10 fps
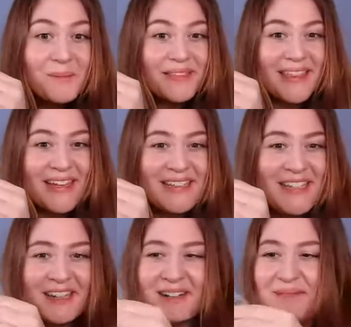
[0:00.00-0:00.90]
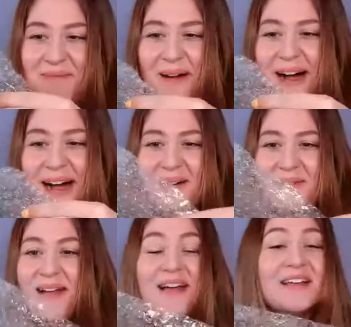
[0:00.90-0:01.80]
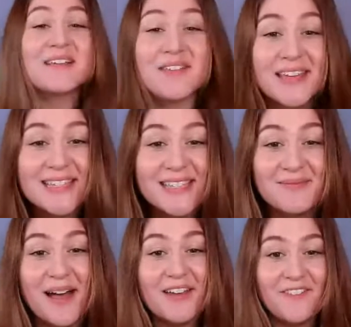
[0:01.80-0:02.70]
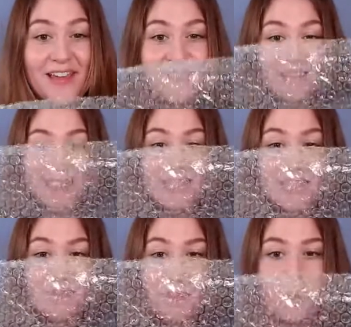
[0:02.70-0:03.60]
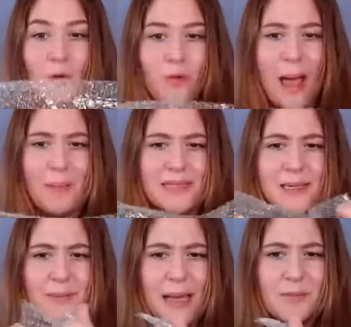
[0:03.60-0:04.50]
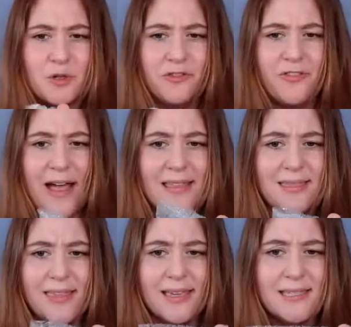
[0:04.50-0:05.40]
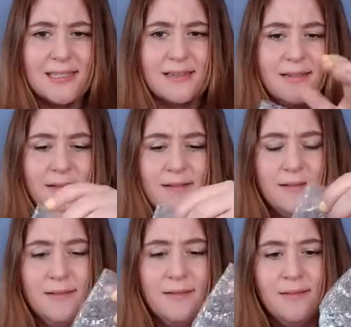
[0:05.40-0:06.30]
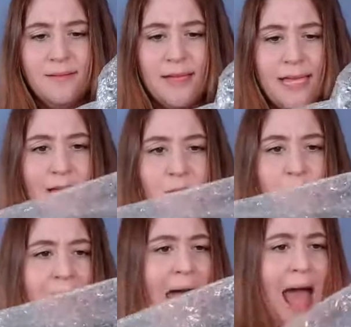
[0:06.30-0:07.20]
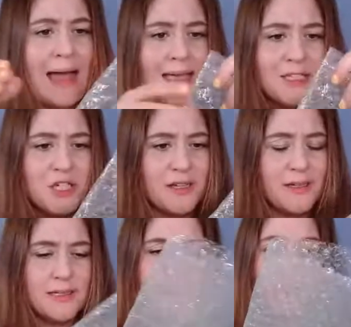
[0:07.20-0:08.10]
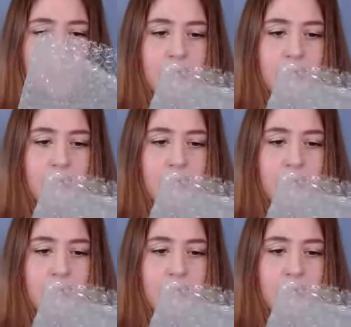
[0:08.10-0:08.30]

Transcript: But they do pop. So this is my favorite. This is Bubblewrap. And sometimes you'll find this in packages.